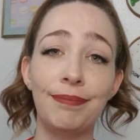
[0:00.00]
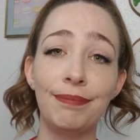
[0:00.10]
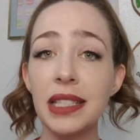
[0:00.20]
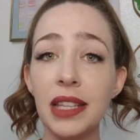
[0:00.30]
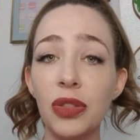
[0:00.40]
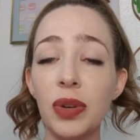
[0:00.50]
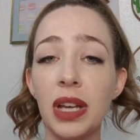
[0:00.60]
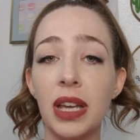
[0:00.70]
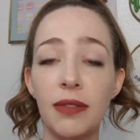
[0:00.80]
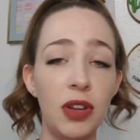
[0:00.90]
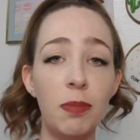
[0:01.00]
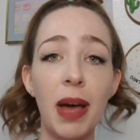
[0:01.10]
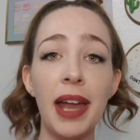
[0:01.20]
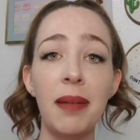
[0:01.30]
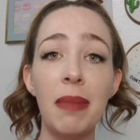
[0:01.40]
Lesson 3, if you're
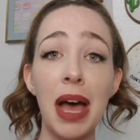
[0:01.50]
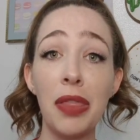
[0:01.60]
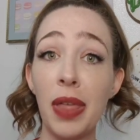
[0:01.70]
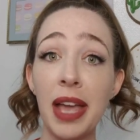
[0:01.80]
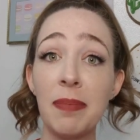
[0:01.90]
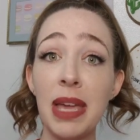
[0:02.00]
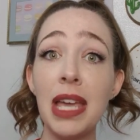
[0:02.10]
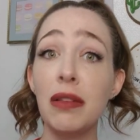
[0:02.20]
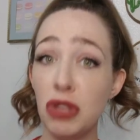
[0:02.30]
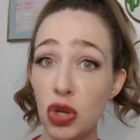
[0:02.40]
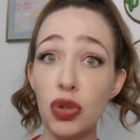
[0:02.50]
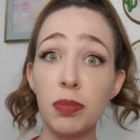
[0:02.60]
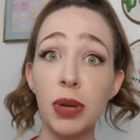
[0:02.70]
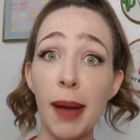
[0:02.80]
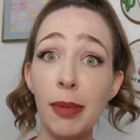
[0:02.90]
bad at math like me, you
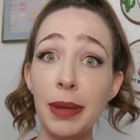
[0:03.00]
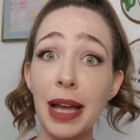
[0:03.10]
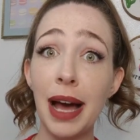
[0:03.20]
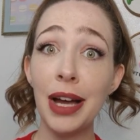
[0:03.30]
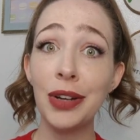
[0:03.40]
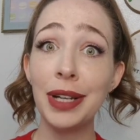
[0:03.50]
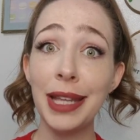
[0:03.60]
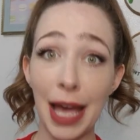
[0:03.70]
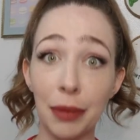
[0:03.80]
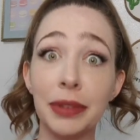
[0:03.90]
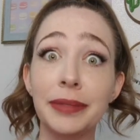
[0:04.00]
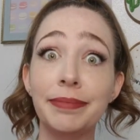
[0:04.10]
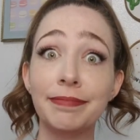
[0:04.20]
should probably hire an accountant.